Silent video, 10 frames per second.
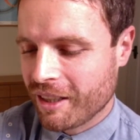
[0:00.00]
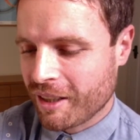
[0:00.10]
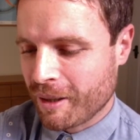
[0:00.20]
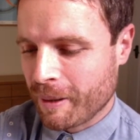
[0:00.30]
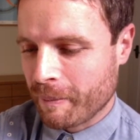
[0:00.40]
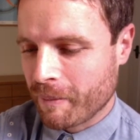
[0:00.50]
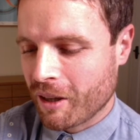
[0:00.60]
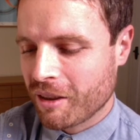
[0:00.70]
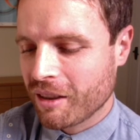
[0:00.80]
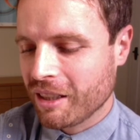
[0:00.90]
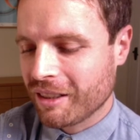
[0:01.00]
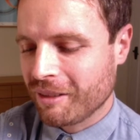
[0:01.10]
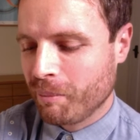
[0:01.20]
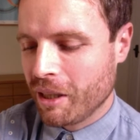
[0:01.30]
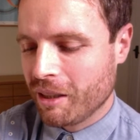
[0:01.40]
I
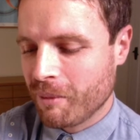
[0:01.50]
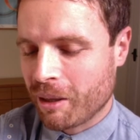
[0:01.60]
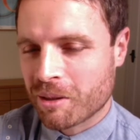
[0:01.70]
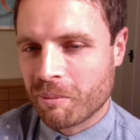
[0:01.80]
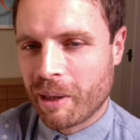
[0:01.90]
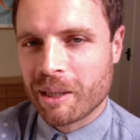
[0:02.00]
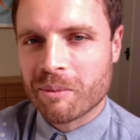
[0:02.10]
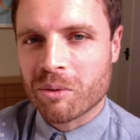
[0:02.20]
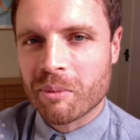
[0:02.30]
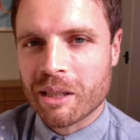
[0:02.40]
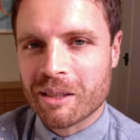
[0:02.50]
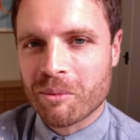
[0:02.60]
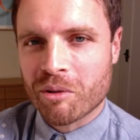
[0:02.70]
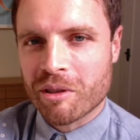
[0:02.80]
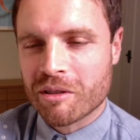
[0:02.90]
think being mouse compatible makes it
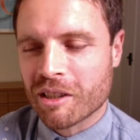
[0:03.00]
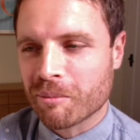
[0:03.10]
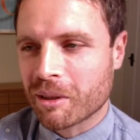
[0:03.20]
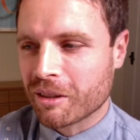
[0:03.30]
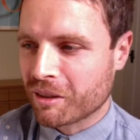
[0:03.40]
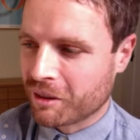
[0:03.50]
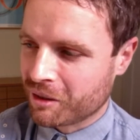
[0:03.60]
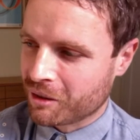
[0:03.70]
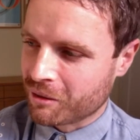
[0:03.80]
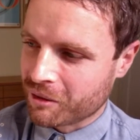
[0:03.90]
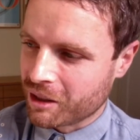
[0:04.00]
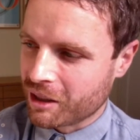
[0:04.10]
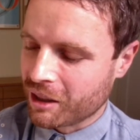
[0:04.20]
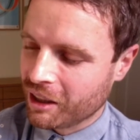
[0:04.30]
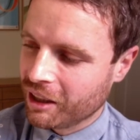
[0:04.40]
more interesting because it's sort of it